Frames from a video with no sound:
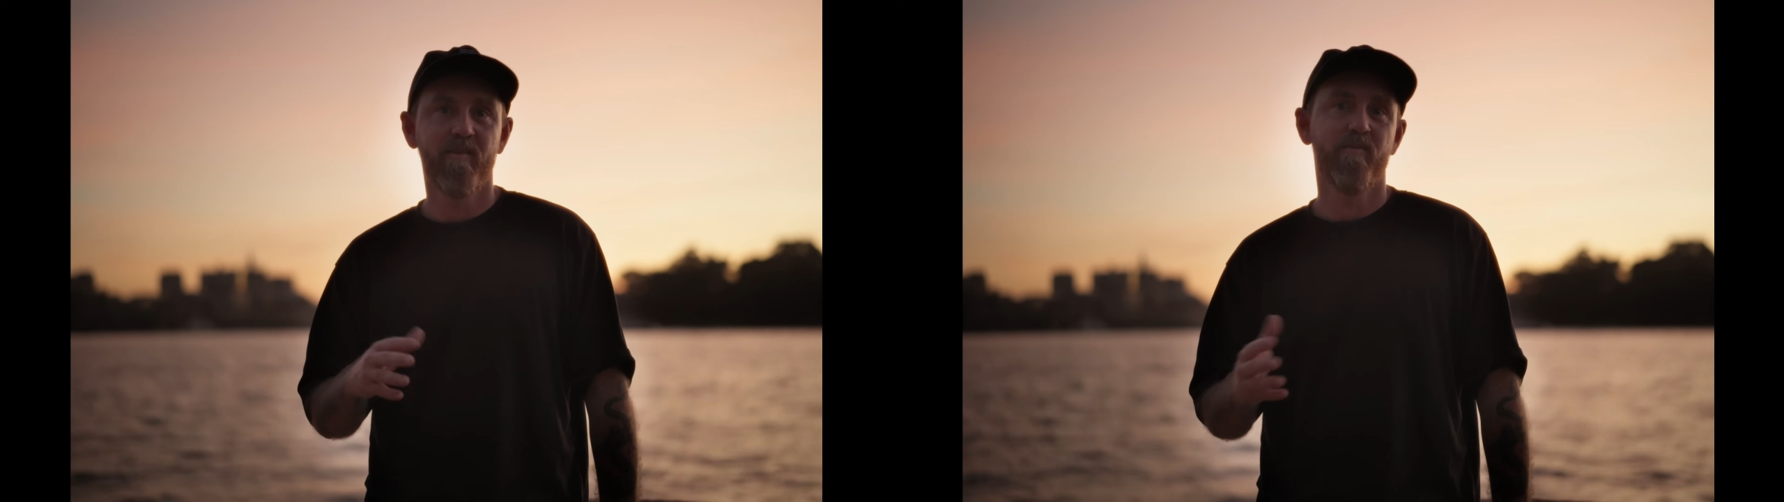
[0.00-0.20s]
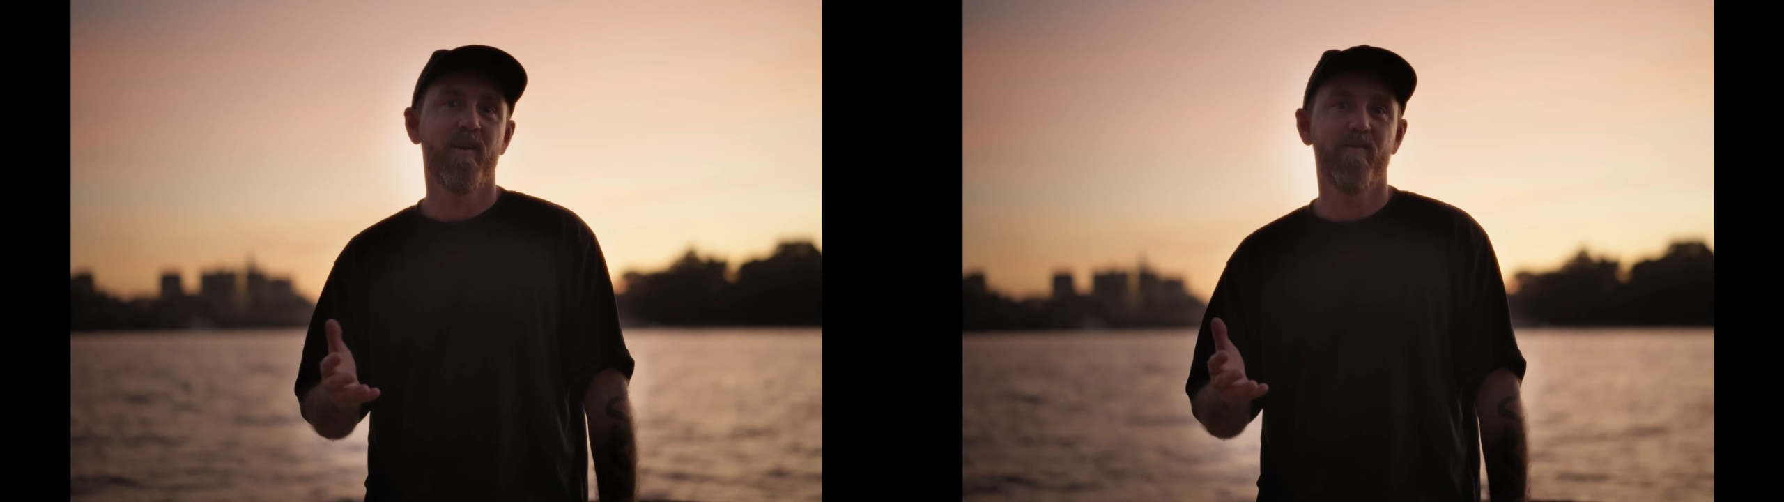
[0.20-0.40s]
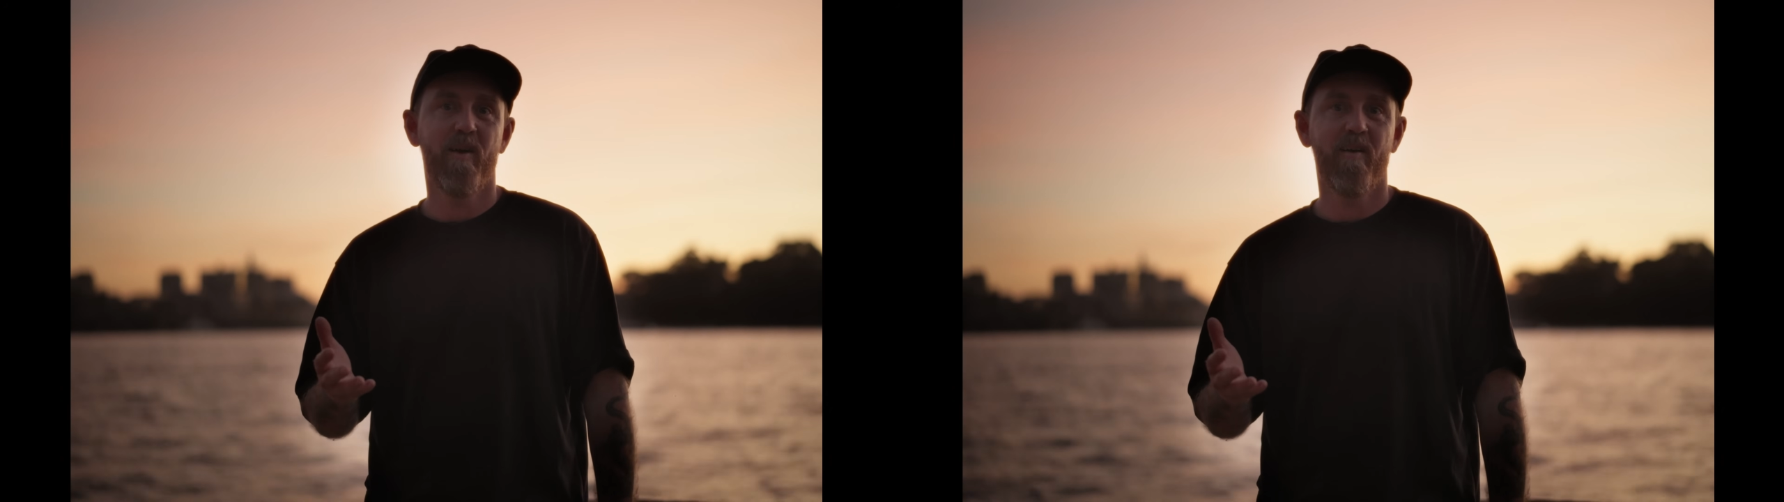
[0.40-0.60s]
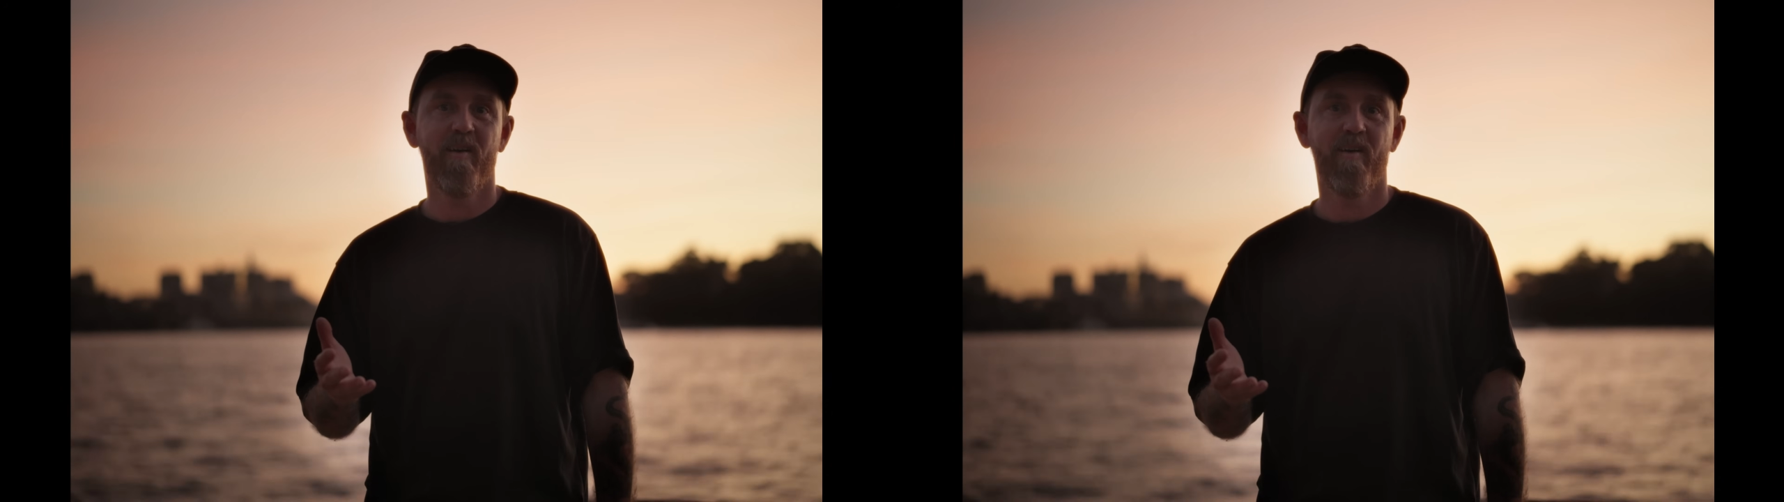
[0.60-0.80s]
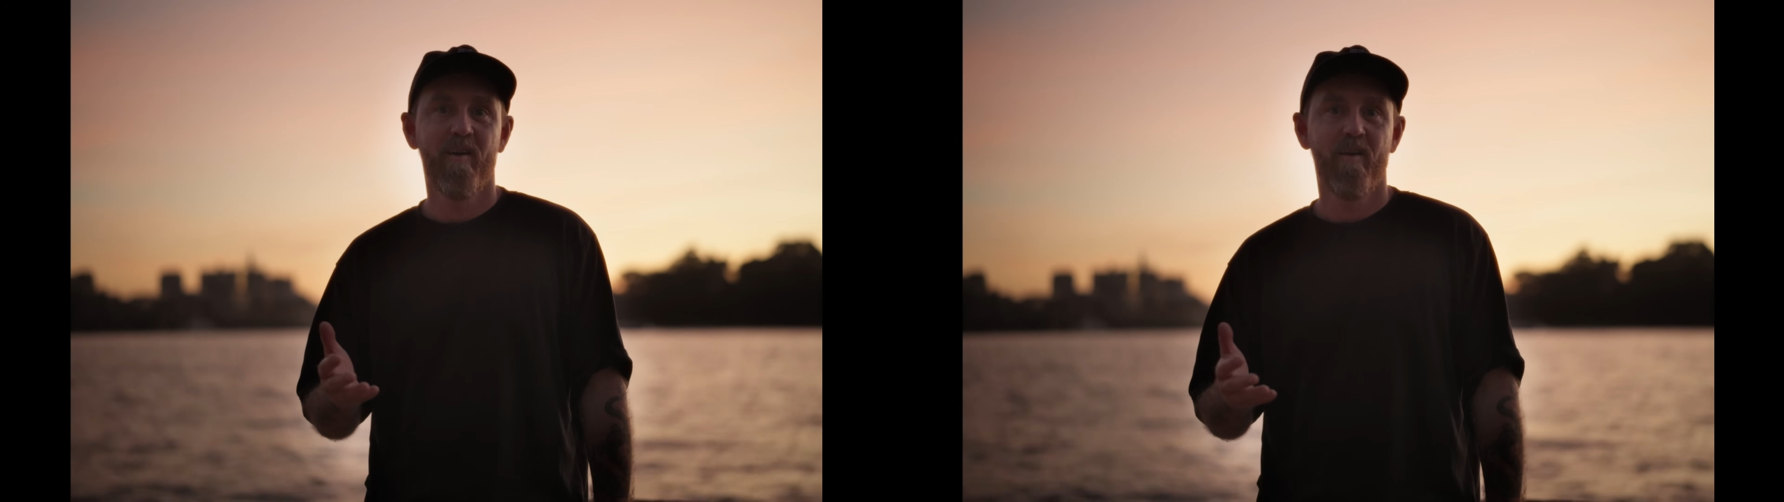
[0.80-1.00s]
is much
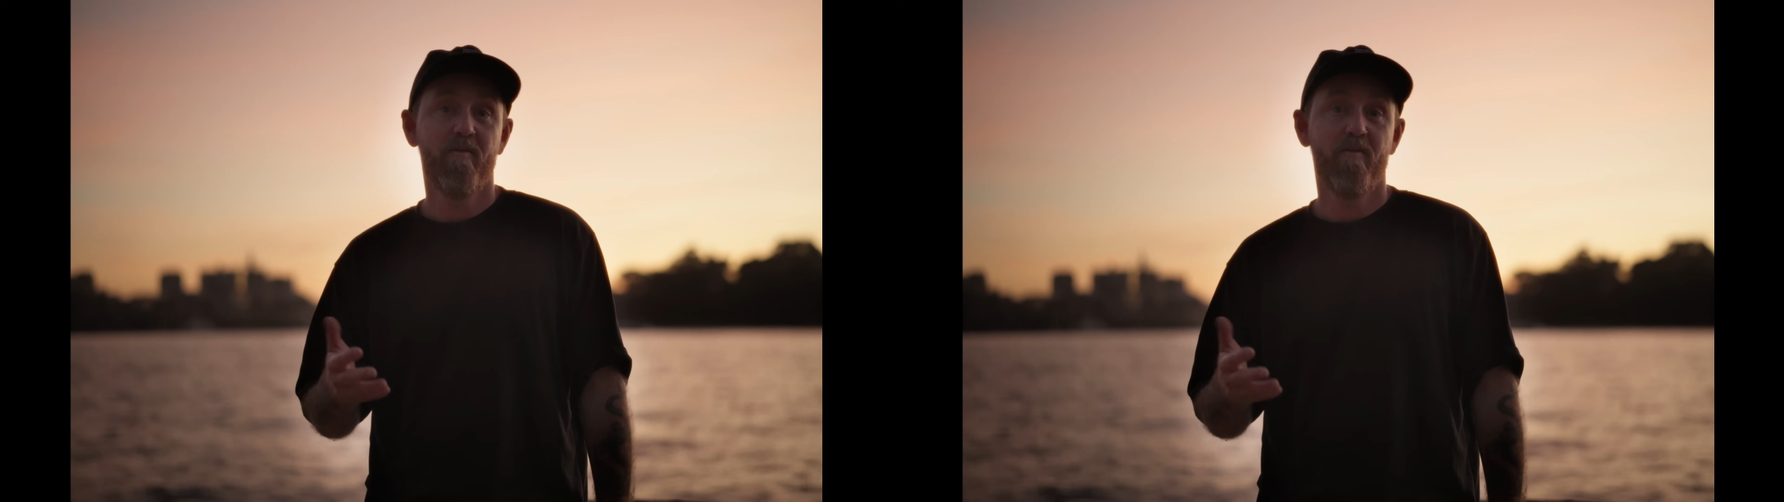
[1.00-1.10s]
better